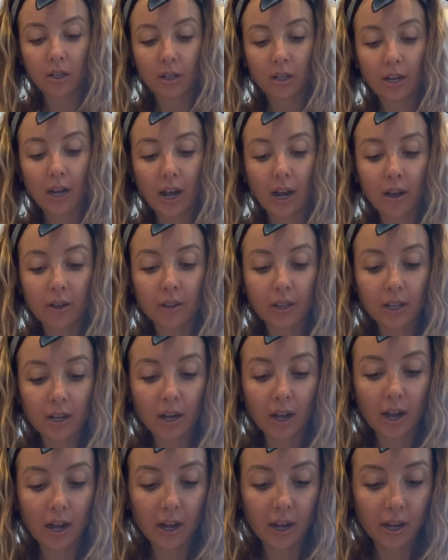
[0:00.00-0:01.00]
Now that
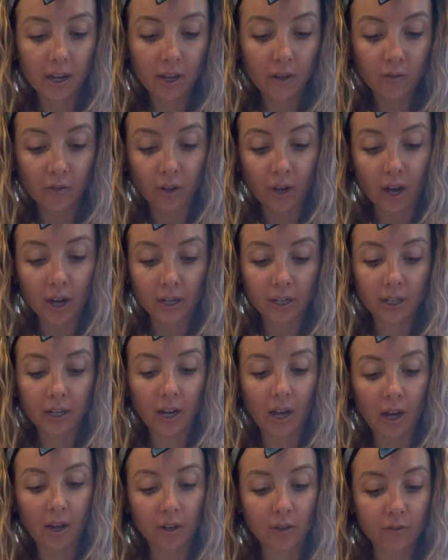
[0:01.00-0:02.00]
I've gotten it
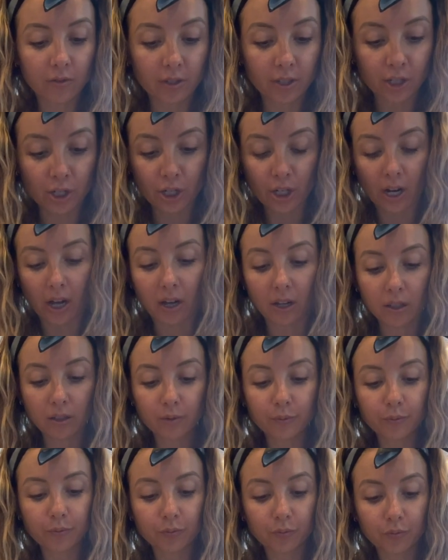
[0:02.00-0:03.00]
out of the
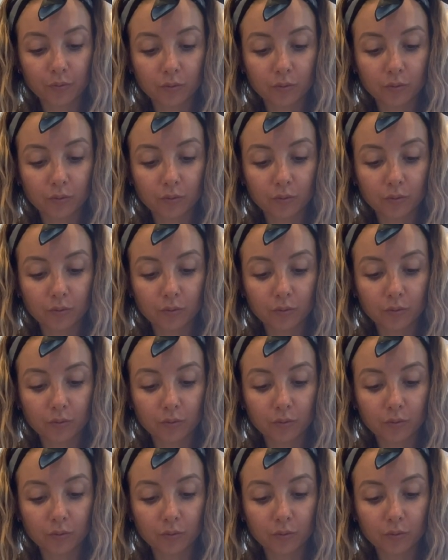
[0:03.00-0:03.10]
shell,